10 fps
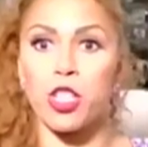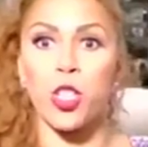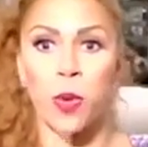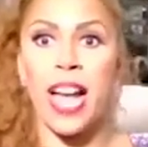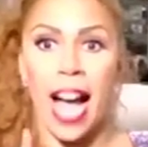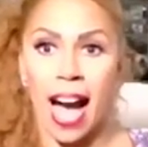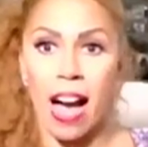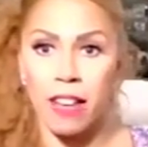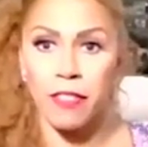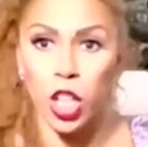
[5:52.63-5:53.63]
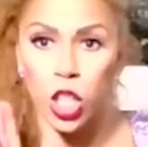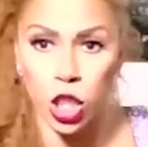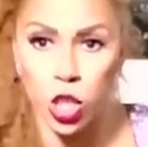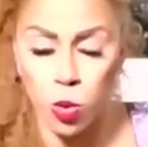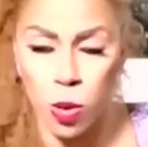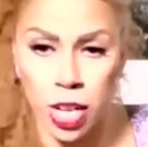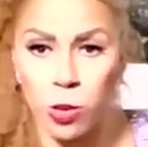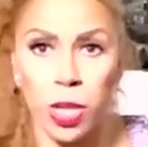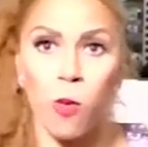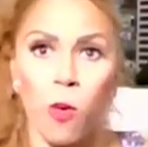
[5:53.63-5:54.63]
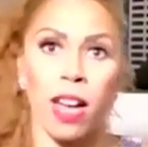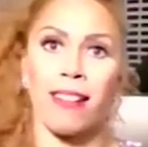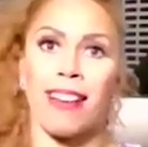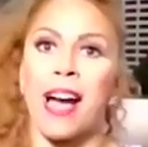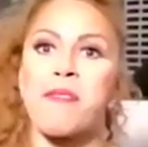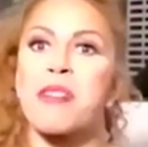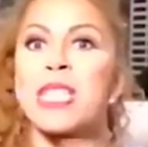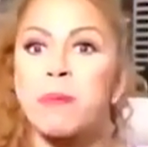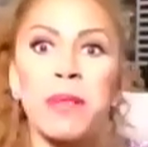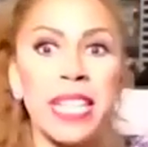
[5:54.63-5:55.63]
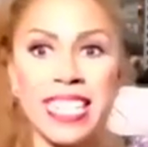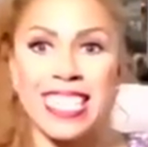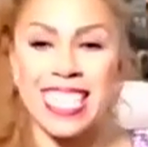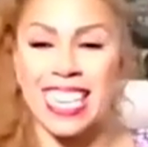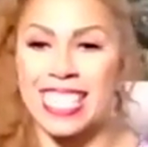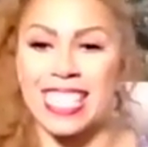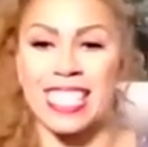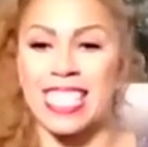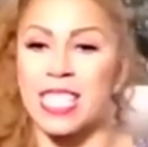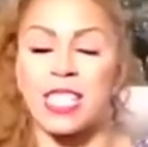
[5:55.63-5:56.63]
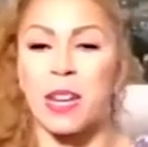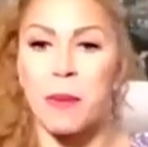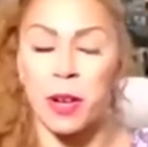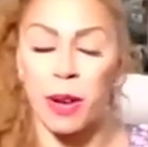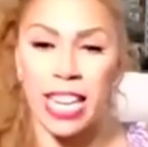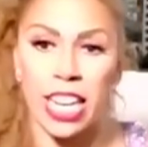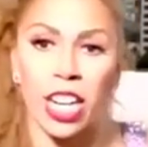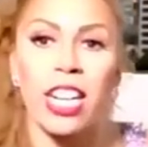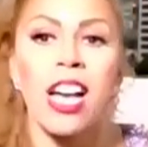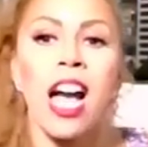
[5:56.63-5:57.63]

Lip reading: So we have a good 2021. Okay. I'm already speaking into existence. It's going to be a great year.